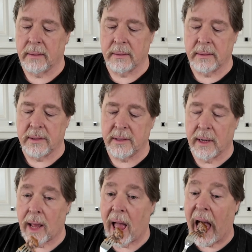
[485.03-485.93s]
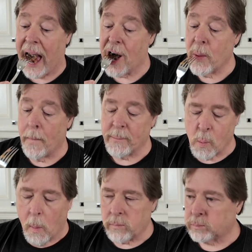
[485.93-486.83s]
let's see.
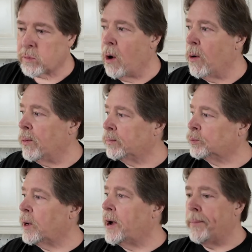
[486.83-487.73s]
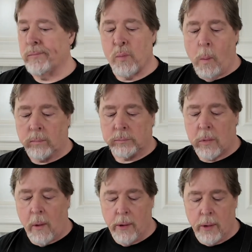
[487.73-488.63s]
Oh wow,
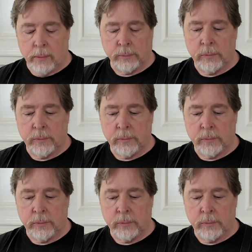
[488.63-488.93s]
cool.